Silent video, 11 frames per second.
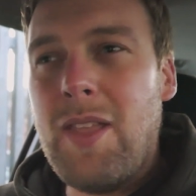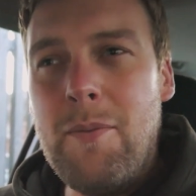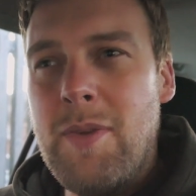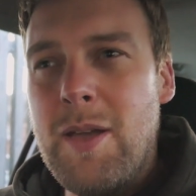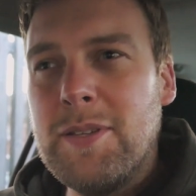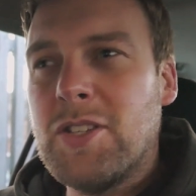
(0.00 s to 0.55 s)

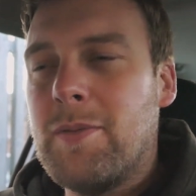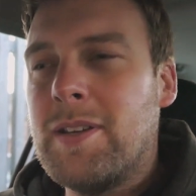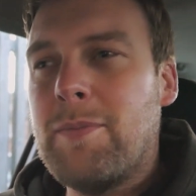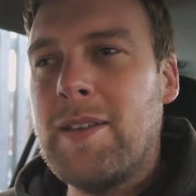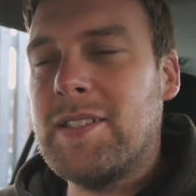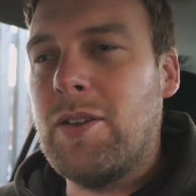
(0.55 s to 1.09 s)
maybe summer,
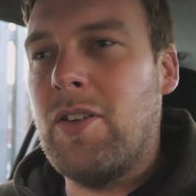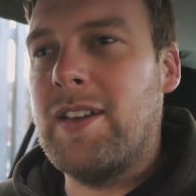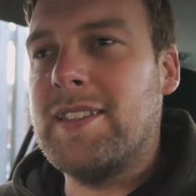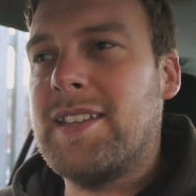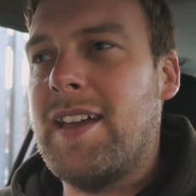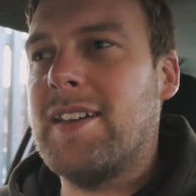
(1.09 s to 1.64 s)
depends how long
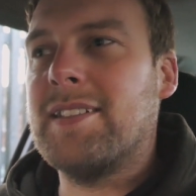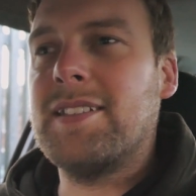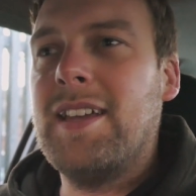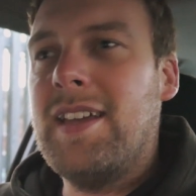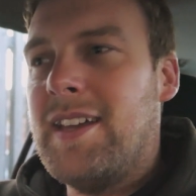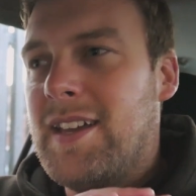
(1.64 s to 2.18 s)
it takes,
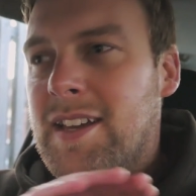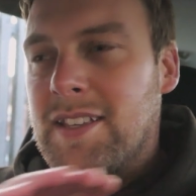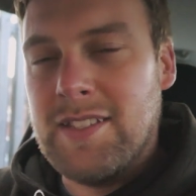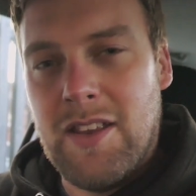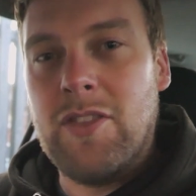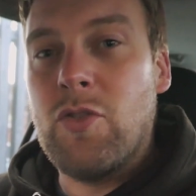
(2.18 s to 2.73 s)

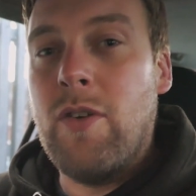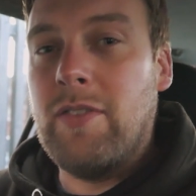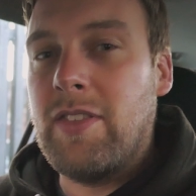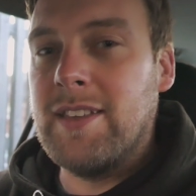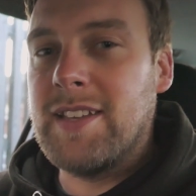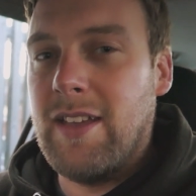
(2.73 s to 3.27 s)
to then throw
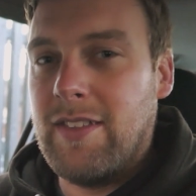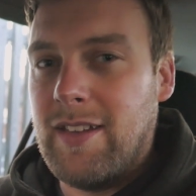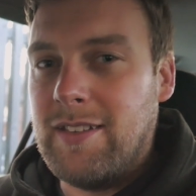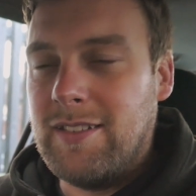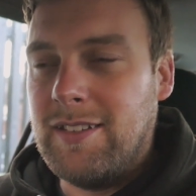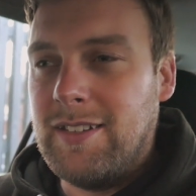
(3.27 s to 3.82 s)
everything together.
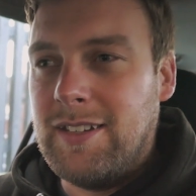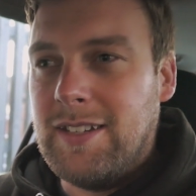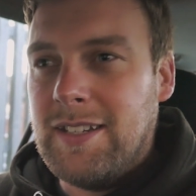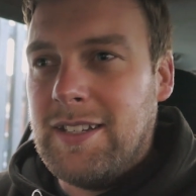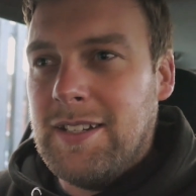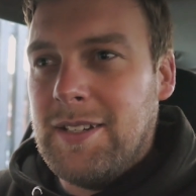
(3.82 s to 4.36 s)

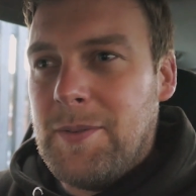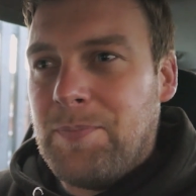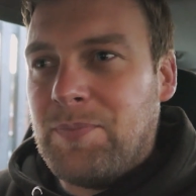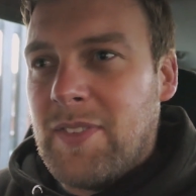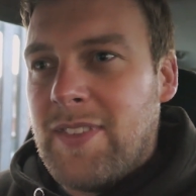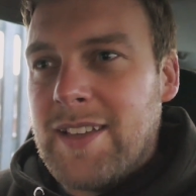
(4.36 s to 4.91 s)

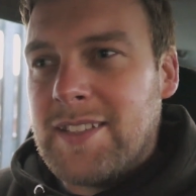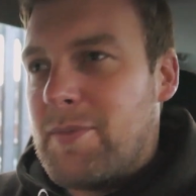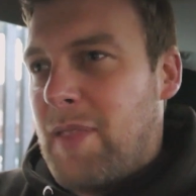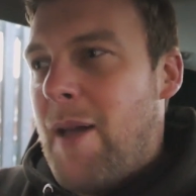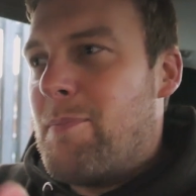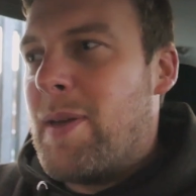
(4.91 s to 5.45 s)
That's the
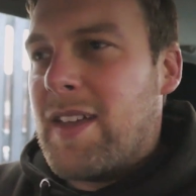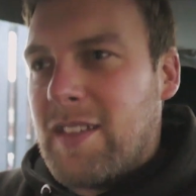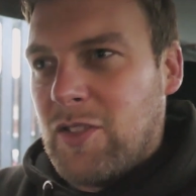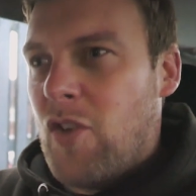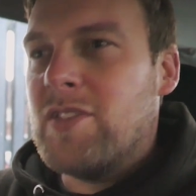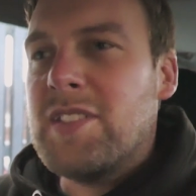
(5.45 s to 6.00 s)
big
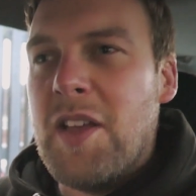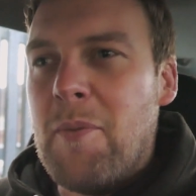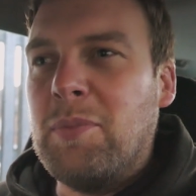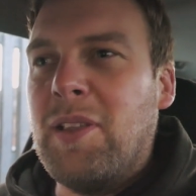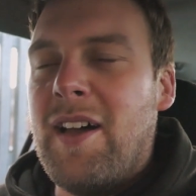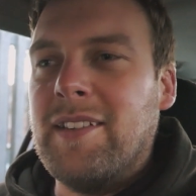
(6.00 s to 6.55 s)

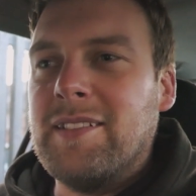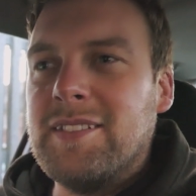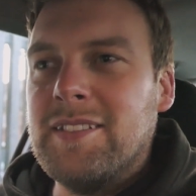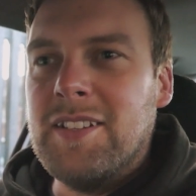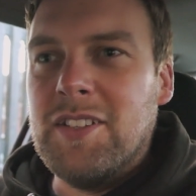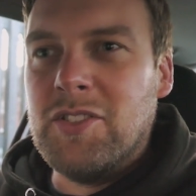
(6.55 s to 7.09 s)
long-term plan.
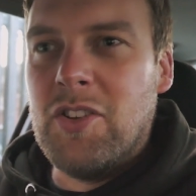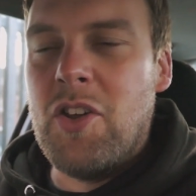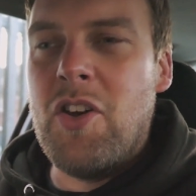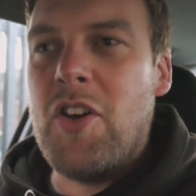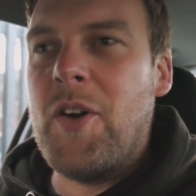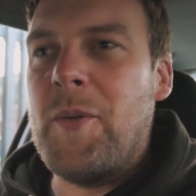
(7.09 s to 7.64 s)
Don't
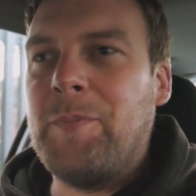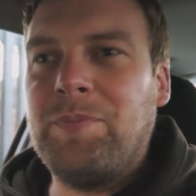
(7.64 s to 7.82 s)
know,